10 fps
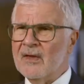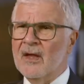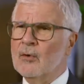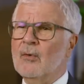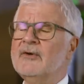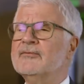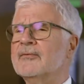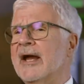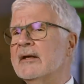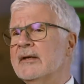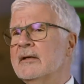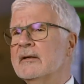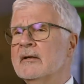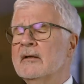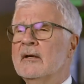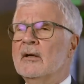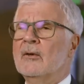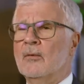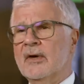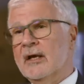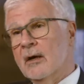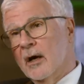And quite frankly, we